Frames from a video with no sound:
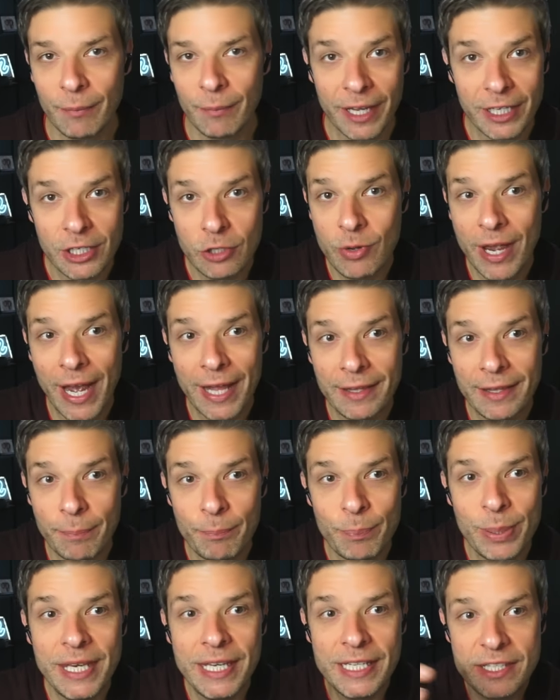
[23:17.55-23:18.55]
Like, you had the
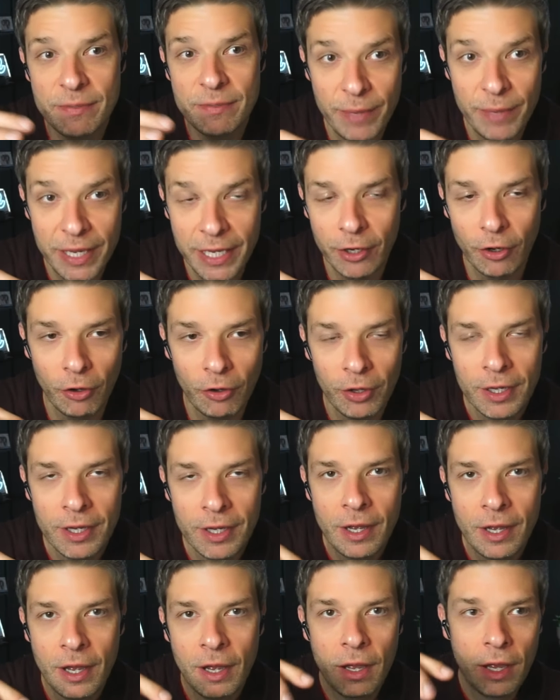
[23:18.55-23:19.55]
piecemeal
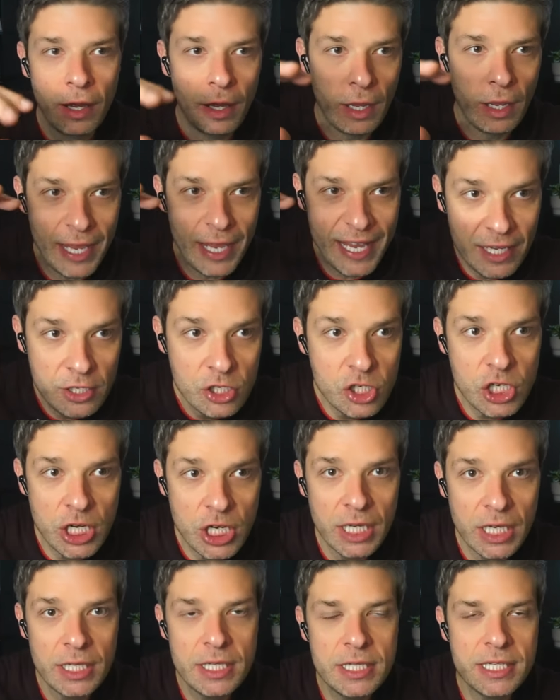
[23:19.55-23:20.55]

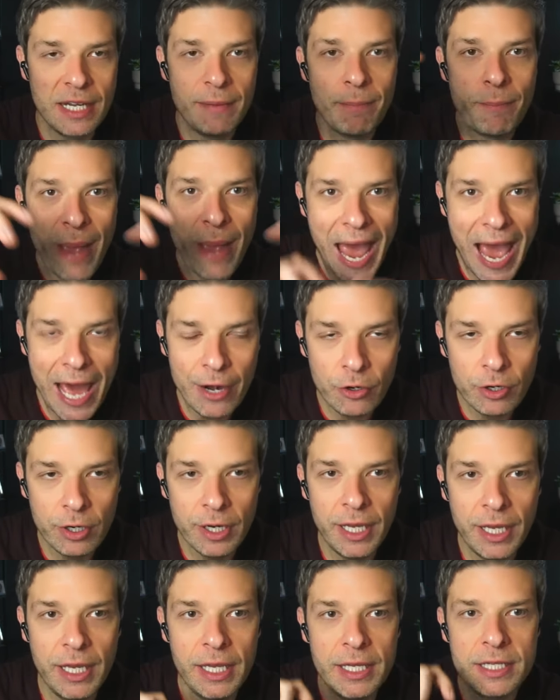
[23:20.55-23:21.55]
engines and
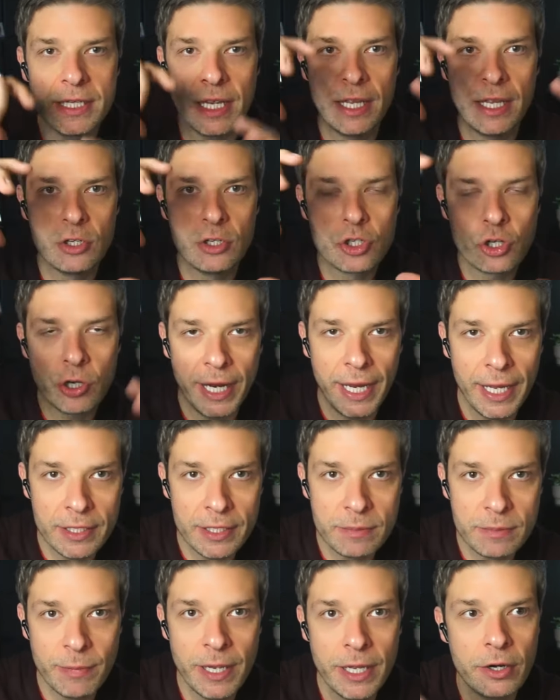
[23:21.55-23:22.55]
batteries and
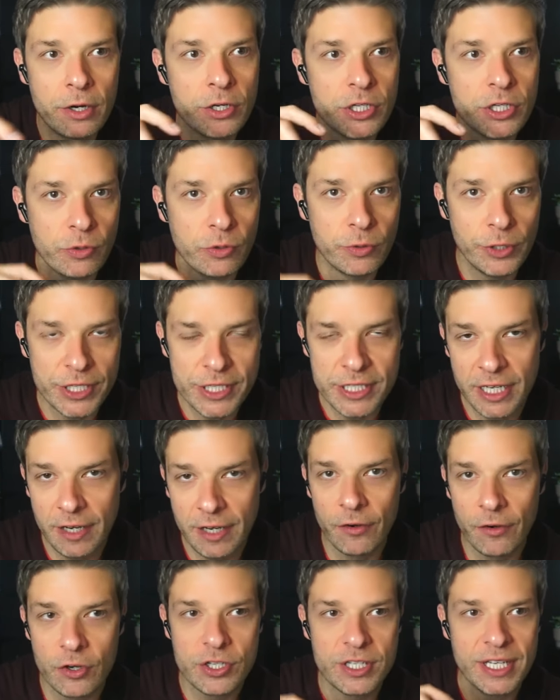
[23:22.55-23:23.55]
transmitters and
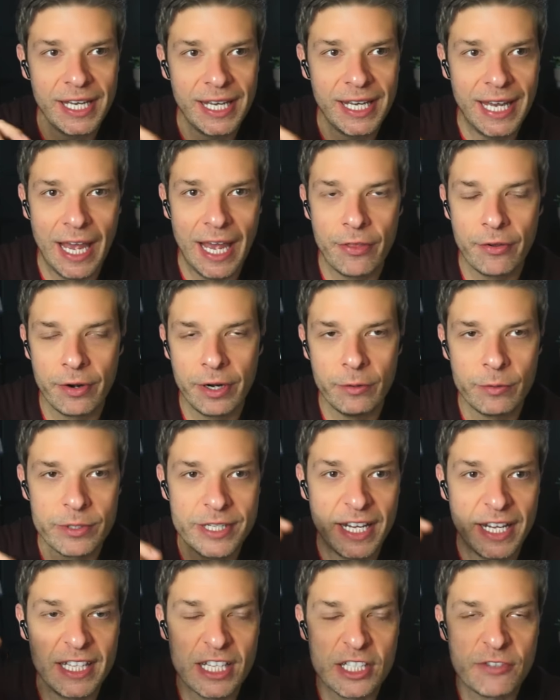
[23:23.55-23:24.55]
receivers together. And it was
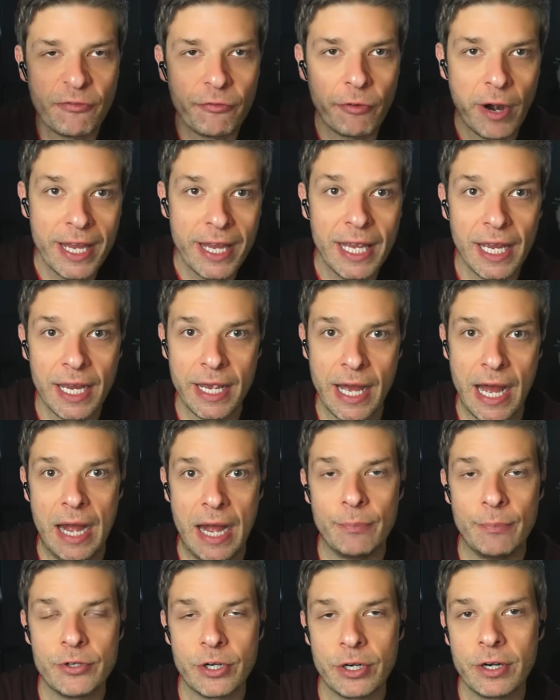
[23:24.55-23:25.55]
like this
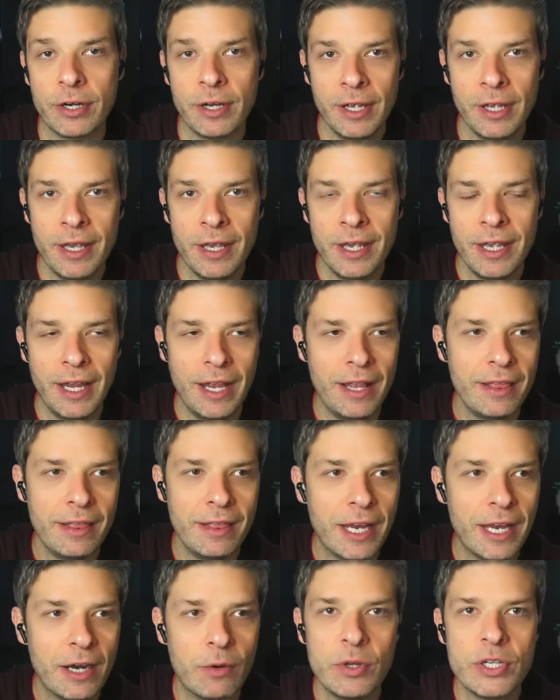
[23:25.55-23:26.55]
Frankencopter. And
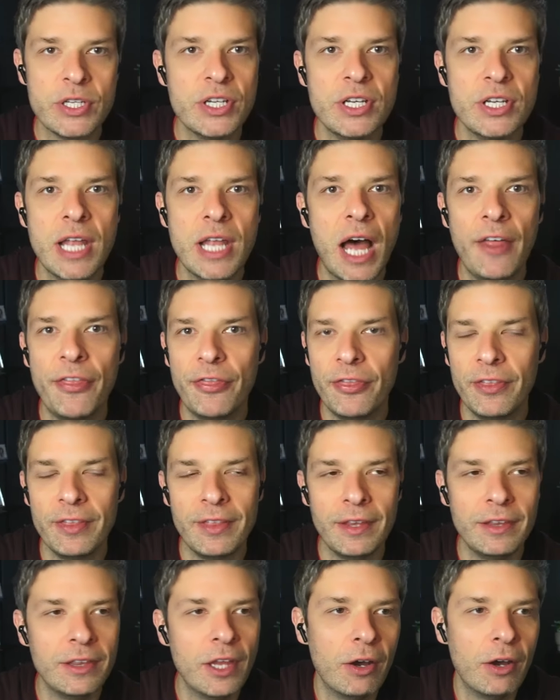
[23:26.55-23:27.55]
there was nothing,
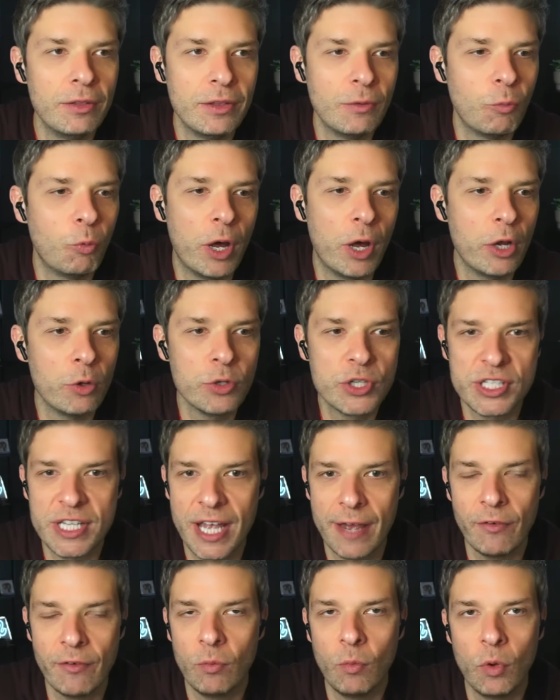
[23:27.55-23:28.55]
the
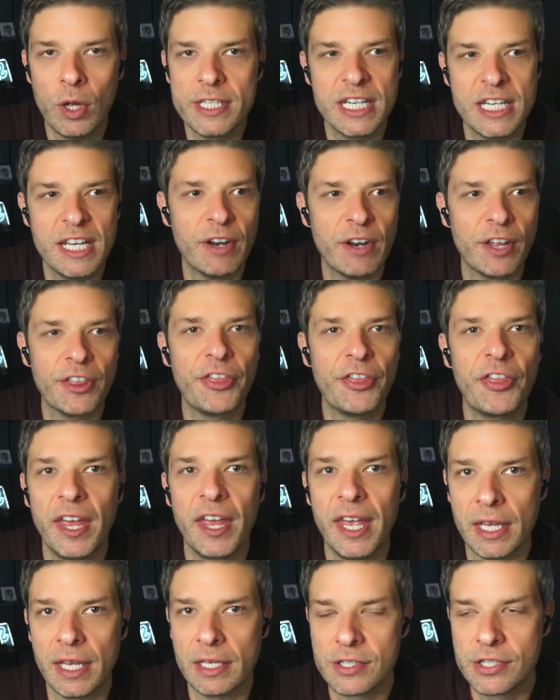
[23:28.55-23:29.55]
107 wasn't even a
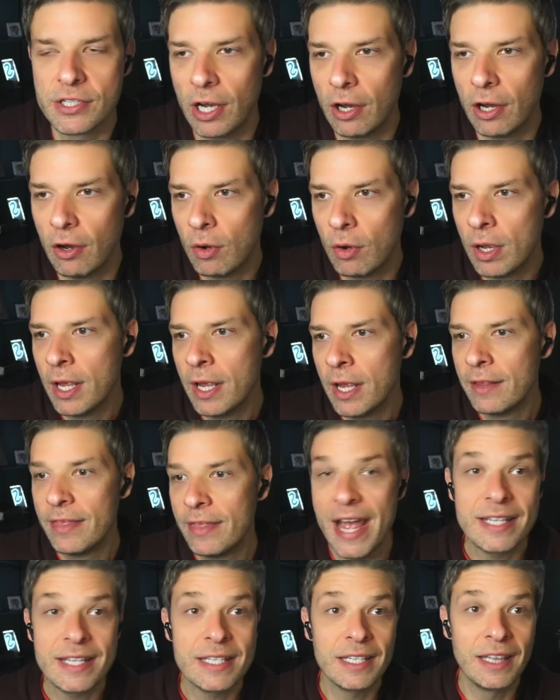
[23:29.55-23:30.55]
thing. So
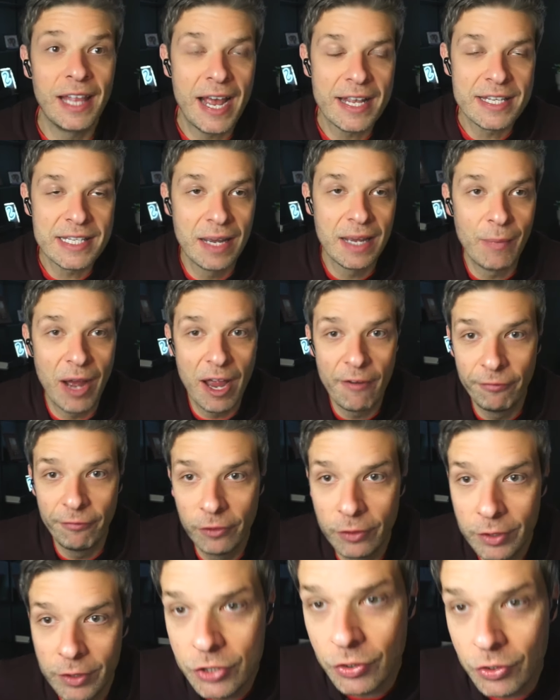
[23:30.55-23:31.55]
that's the last time I
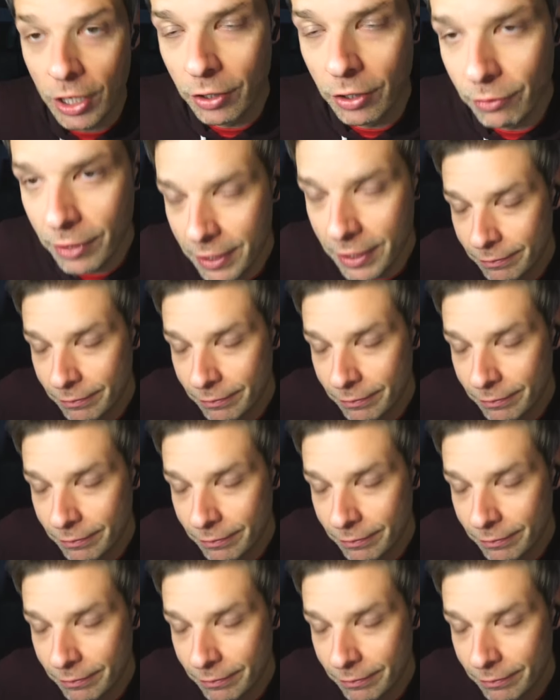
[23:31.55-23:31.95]
flew a drone.